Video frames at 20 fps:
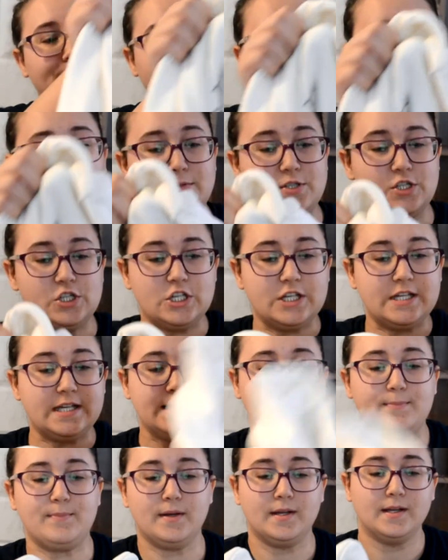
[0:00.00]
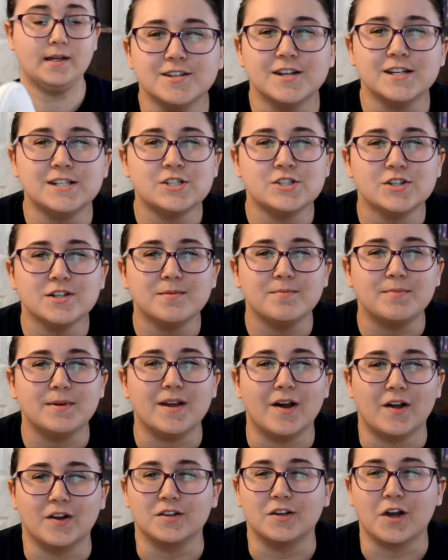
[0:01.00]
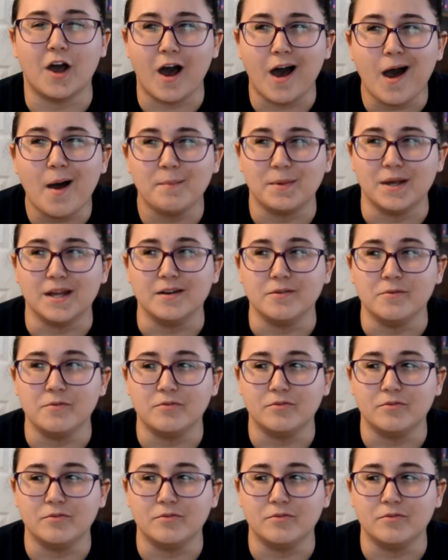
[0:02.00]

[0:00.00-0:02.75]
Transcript: I'm cheap. It shouldn't be uncommon